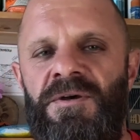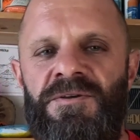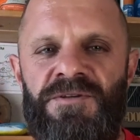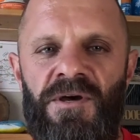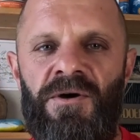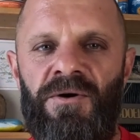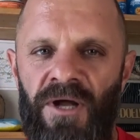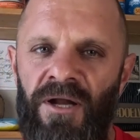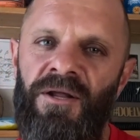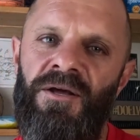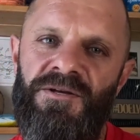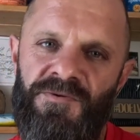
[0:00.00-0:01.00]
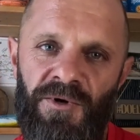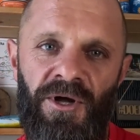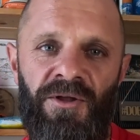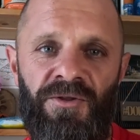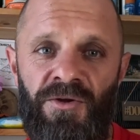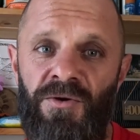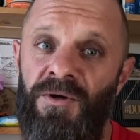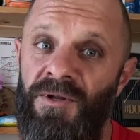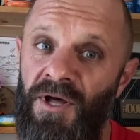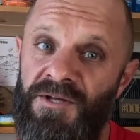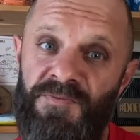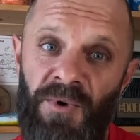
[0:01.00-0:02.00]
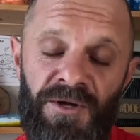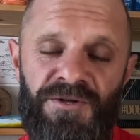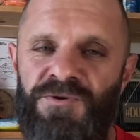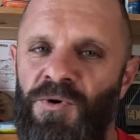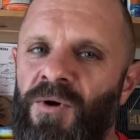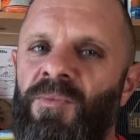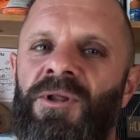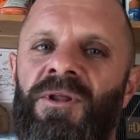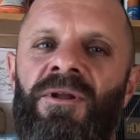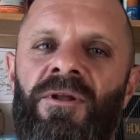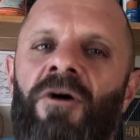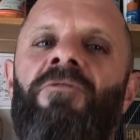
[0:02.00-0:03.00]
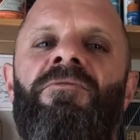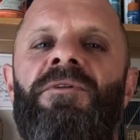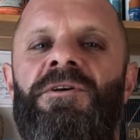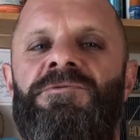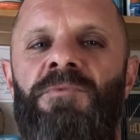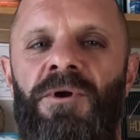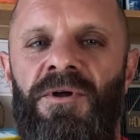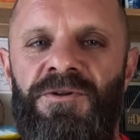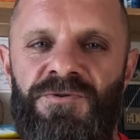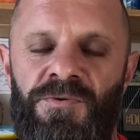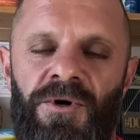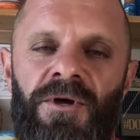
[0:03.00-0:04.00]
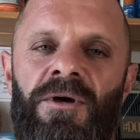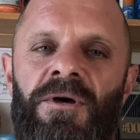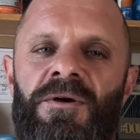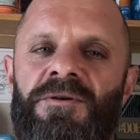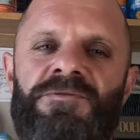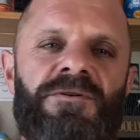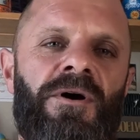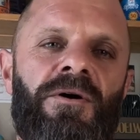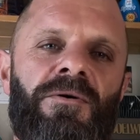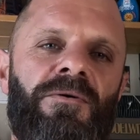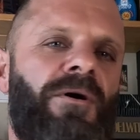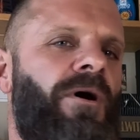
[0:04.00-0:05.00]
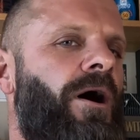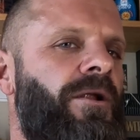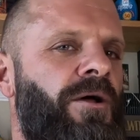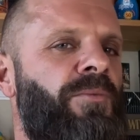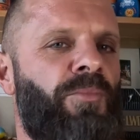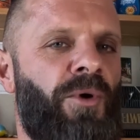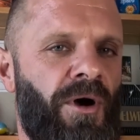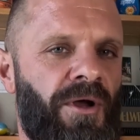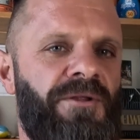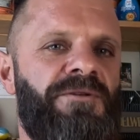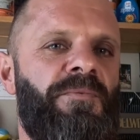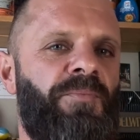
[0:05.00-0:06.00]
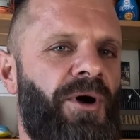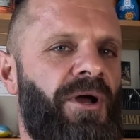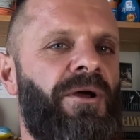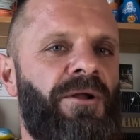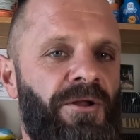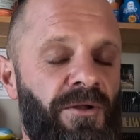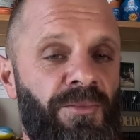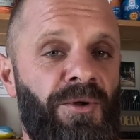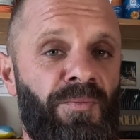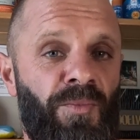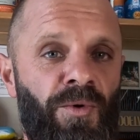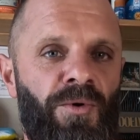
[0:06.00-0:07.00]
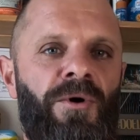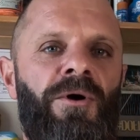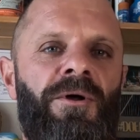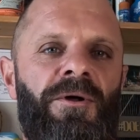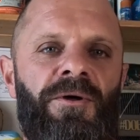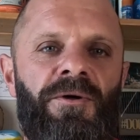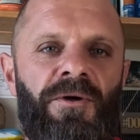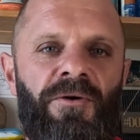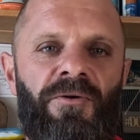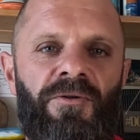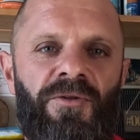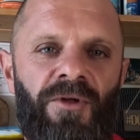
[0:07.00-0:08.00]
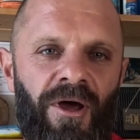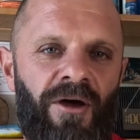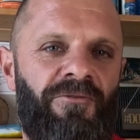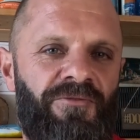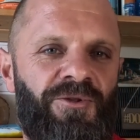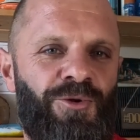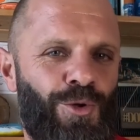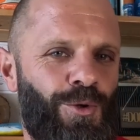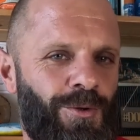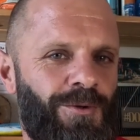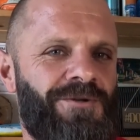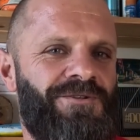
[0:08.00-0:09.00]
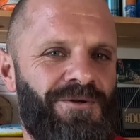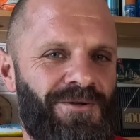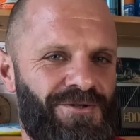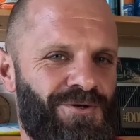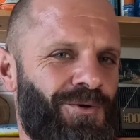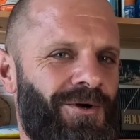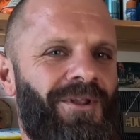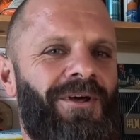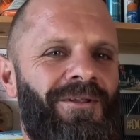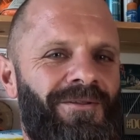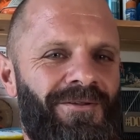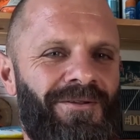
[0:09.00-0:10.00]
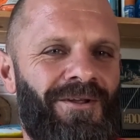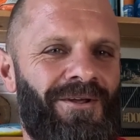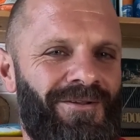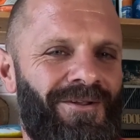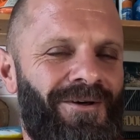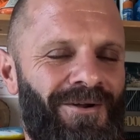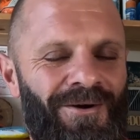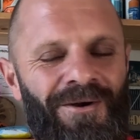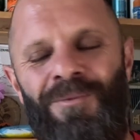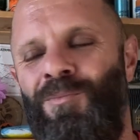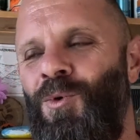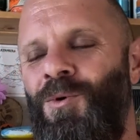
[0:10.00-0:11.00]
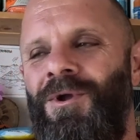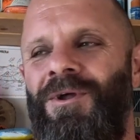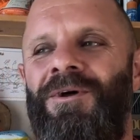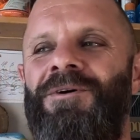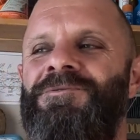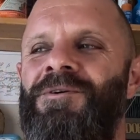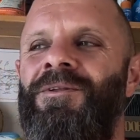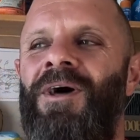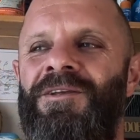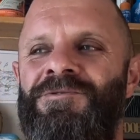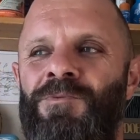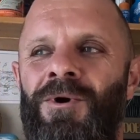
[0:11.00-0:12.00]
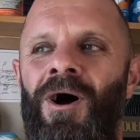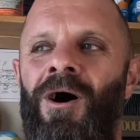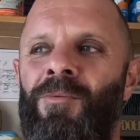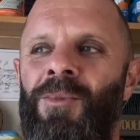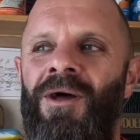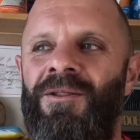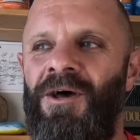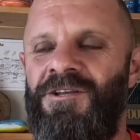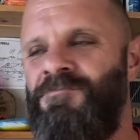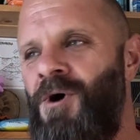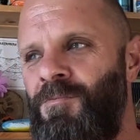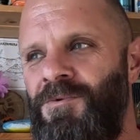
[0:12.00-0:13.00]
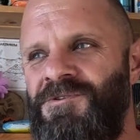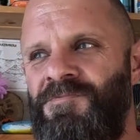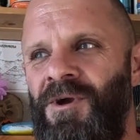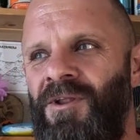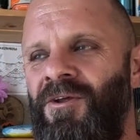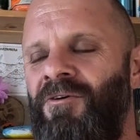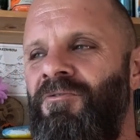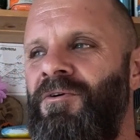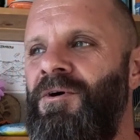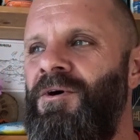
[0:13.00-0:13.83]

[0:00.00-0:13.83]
So running is what I do, and that's my enjoyment in life, and that's what I enjoy. So I don't mind paying a little bit more to have tools to enjoy the ride more. So that's where I'm at. That's my perspective.